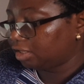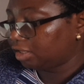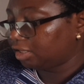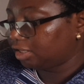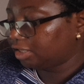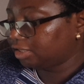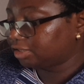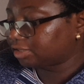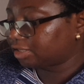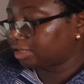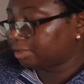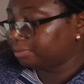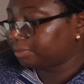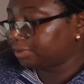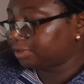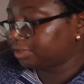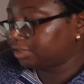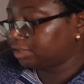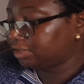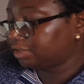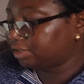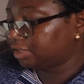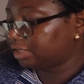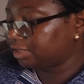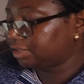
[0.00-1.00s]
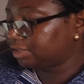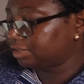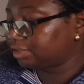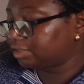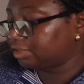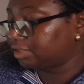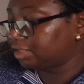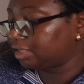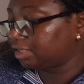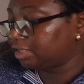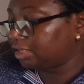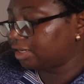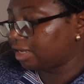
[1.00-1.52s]
it can be seen that the
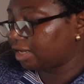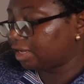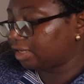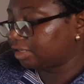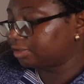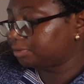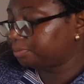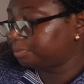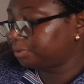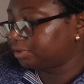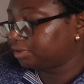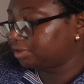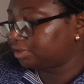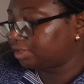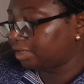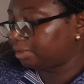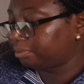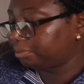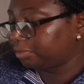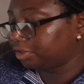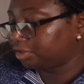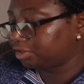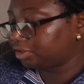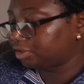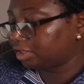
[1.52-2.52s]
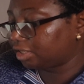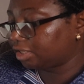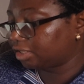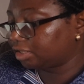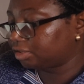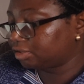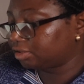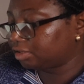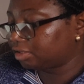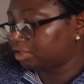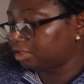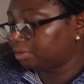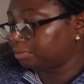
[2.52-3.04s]
skin has been damaged
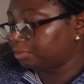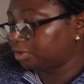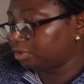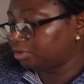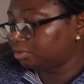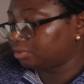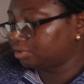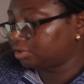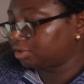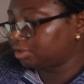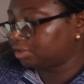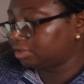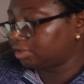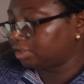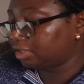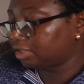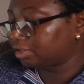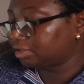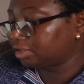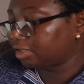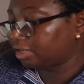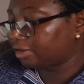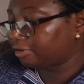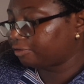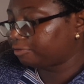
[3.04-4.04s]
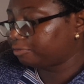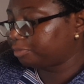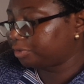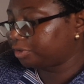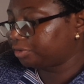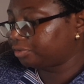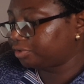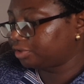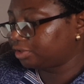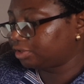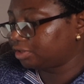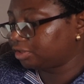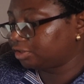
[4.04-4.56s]
and chemical signals have been
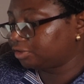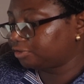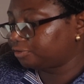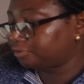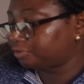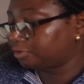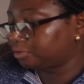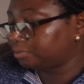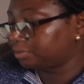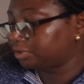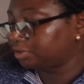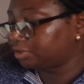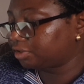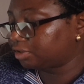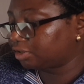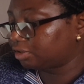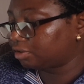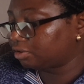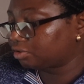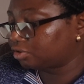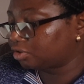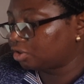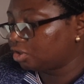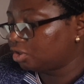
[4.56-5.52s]
released from the cells